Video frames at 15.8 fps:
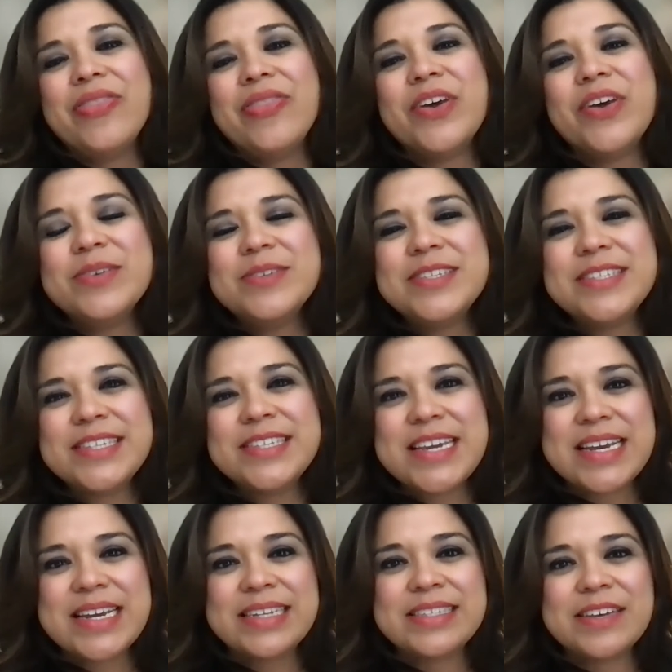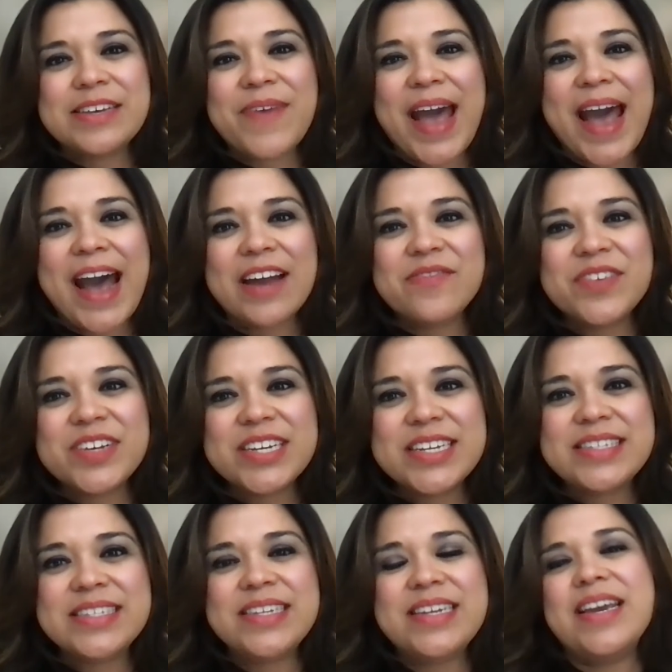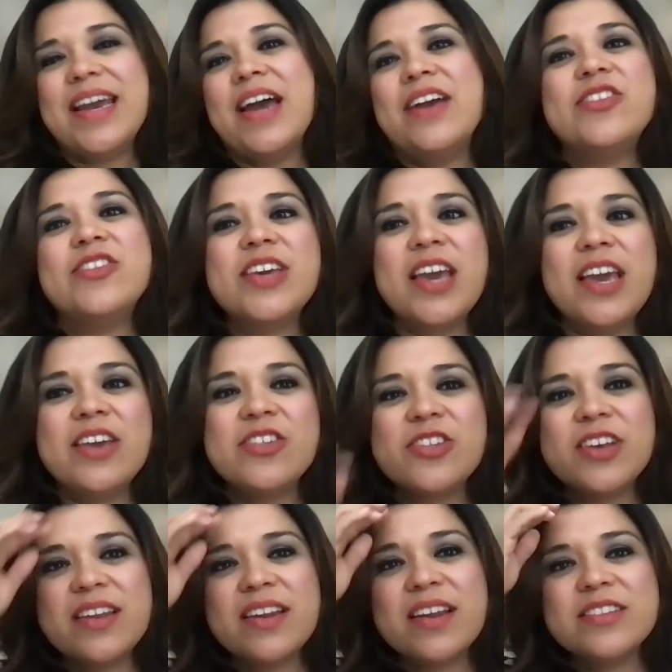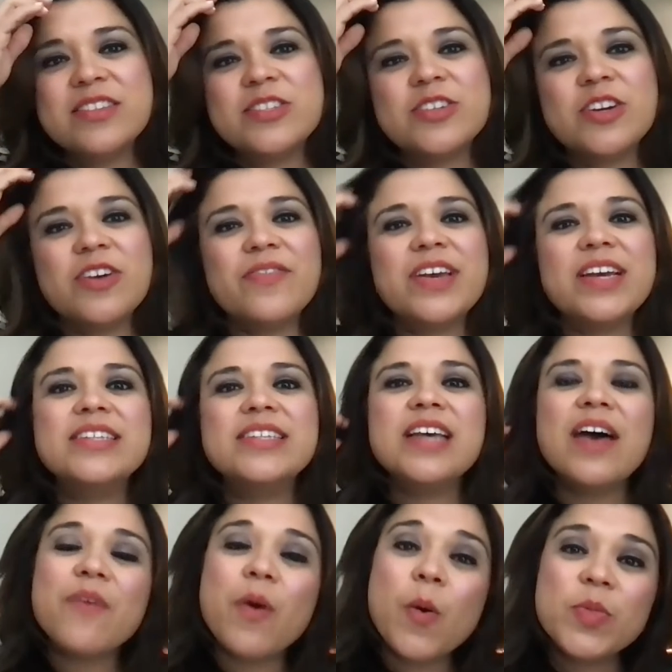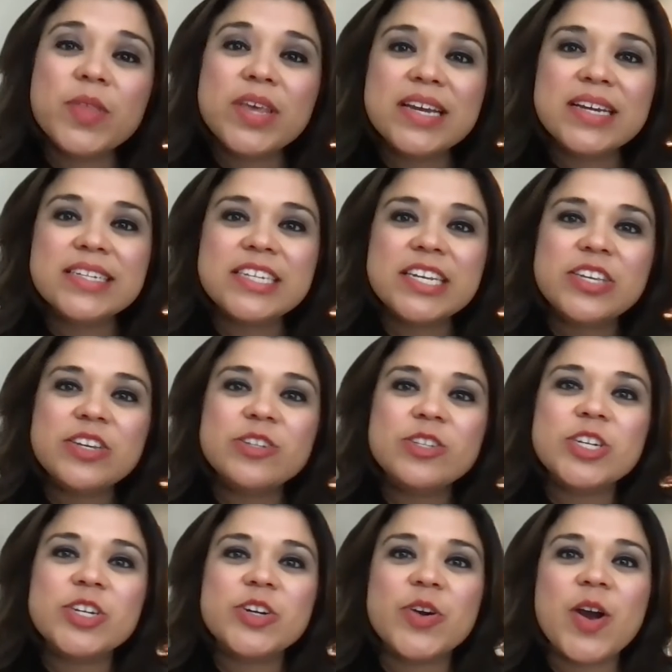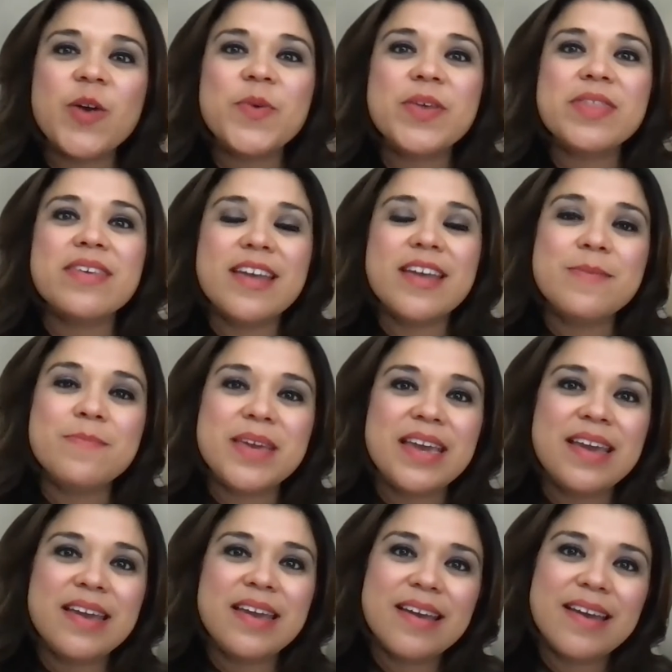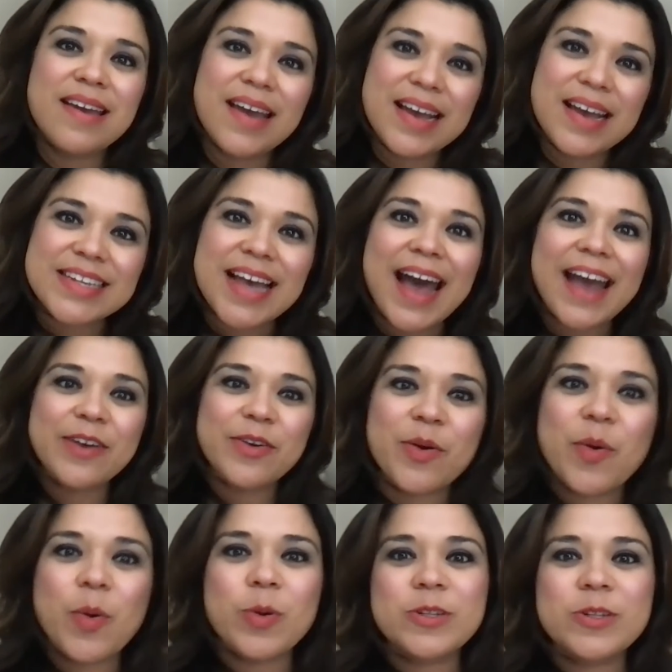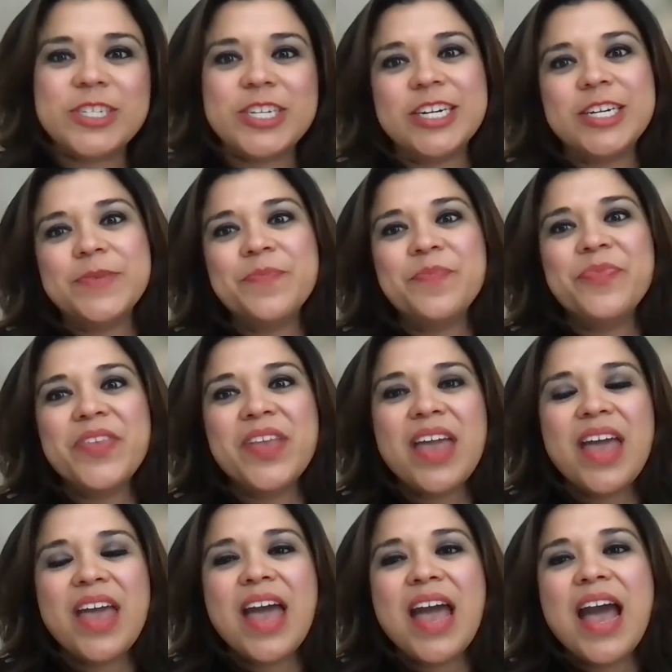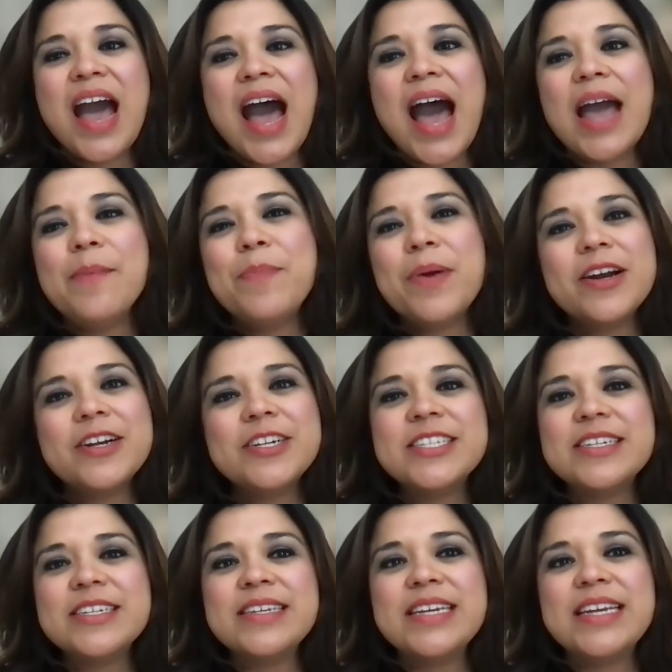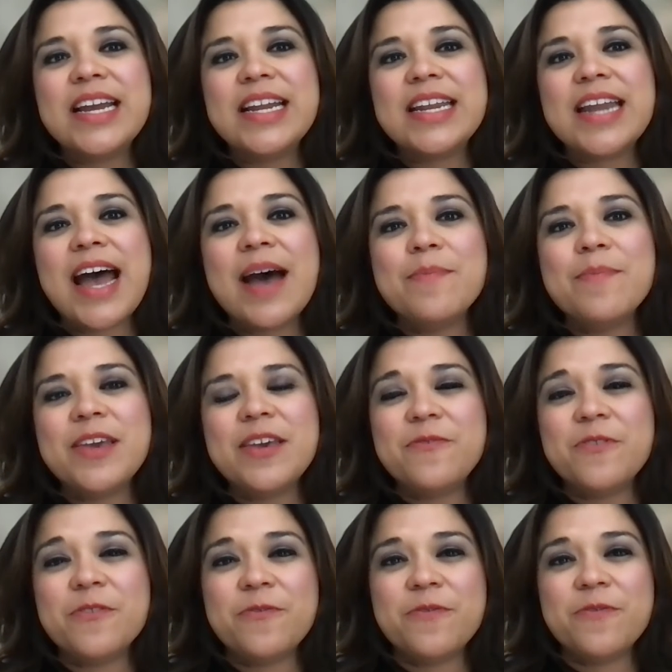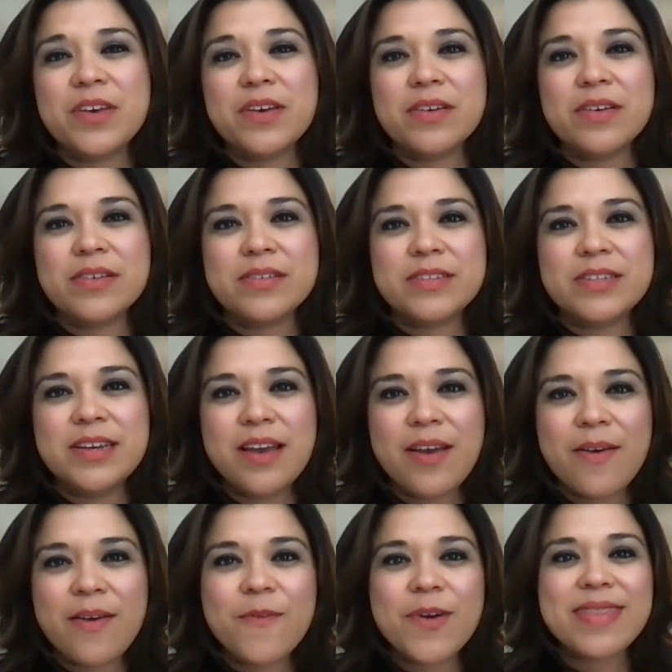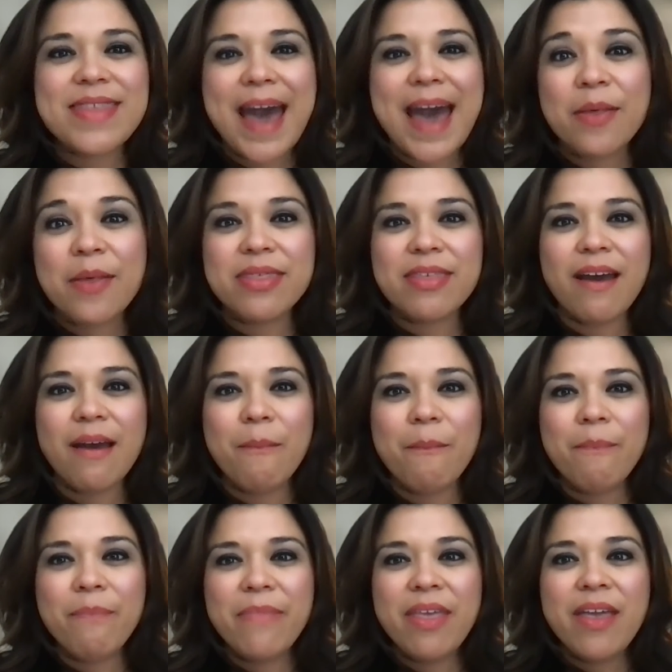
Those seeds of advocacy, education, and service have only continued to grow within me as I grow older. I personally cannot be fulfilled without them.